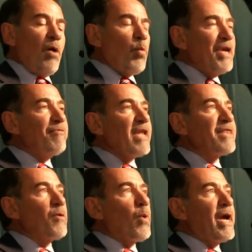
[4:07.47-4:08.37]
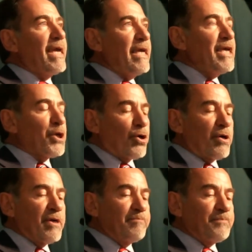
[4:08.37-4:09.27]
We've led the way
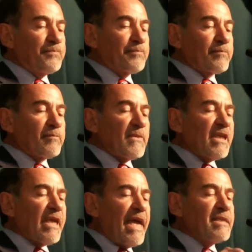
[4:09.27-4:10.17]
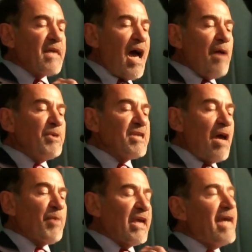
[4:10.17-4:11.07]
here, and
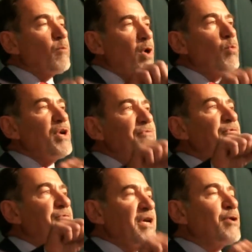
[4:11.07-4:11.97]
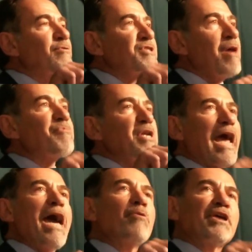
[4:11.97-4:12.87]
time again, when we've figured
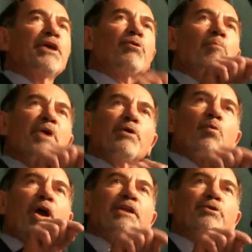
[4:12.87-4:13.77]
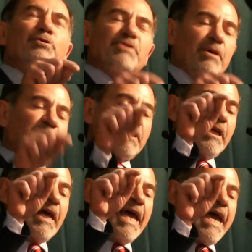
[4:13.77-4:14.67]
something out here, a better way to do something
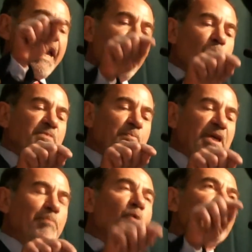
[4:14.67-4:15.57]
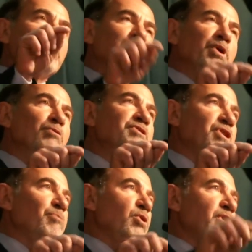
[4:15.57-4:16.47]
that helps people, that builds
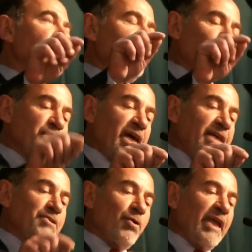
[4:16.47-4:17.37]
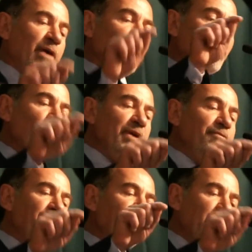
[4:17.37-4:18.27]
community, that protects our land, when
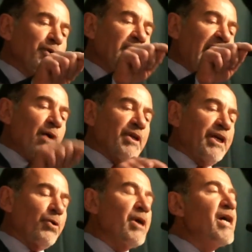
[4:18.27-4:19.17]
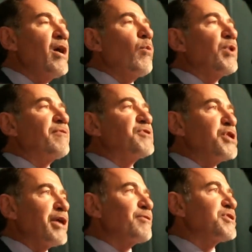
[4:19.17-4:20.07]
we've figured it out here, we've
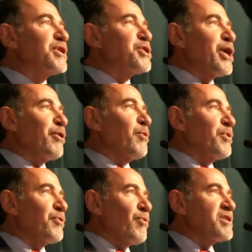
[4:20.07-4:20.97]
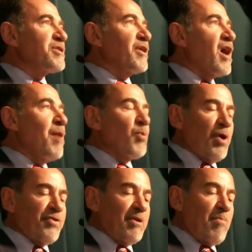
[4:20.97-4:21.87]
generously shared it with the rest of the
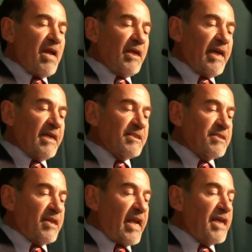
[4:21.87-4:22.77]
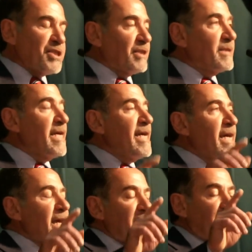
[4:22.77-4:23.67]
Commonwealth and in many cases the nation.
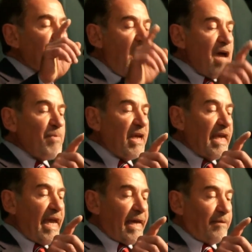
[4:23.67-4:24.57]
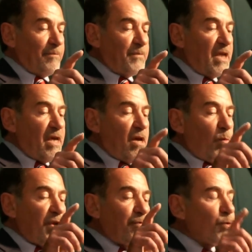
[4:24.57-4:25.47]
Now, time and again,
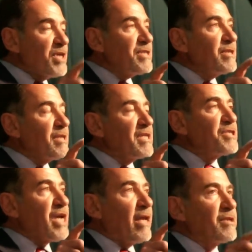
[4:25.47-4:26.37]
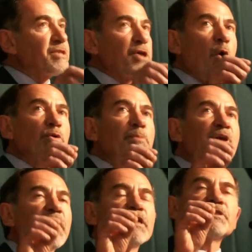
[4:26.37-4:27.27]
we've risen to these challenges only
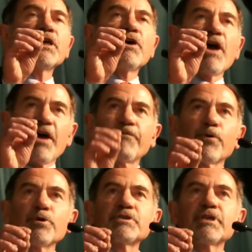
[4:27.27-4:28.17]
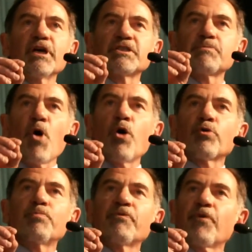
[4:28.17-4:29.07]
because at first, a small
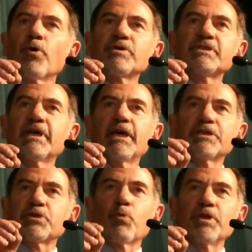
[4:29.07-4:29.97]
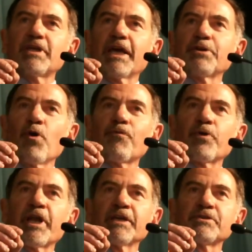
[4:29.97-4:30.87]
group of folks just wouldn't take no
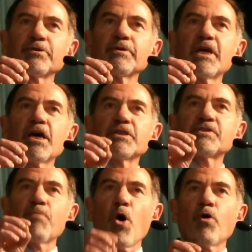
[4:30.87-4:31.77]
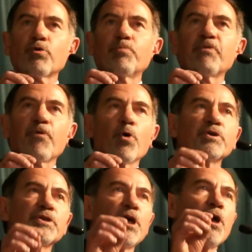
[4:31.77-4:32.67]
for an answer. A small group of
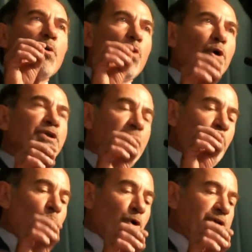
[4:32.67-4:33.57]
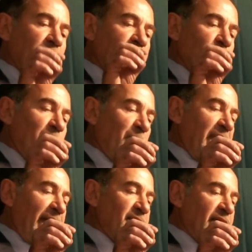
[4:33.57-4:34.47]
folks worked and worked until they
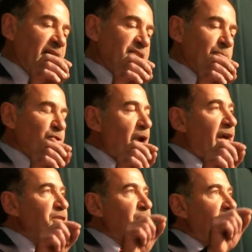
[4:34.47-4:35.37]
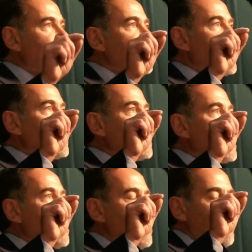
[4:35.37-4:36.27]
began to get some traction. And
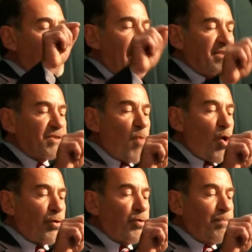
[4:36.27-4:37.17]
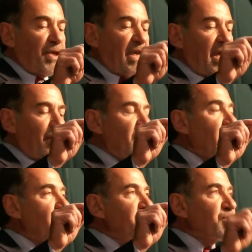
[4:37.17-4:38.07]
then that small group became
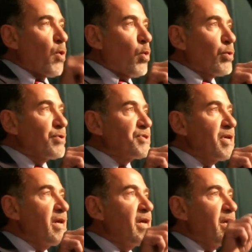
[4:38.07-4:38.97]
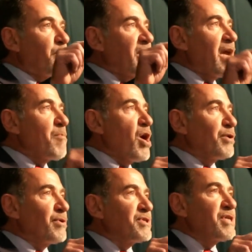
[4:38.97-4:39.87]
scores, it became
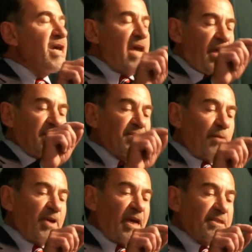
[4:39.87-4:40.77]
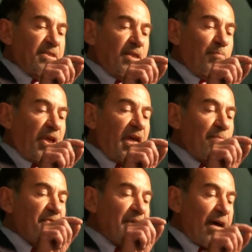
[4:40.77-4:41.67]
hundreds, and in some cases it
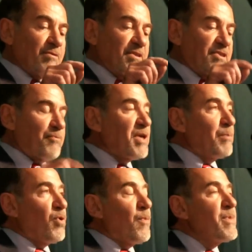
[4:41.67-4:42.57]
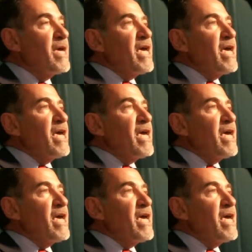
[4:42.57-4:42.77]
became thousands of people.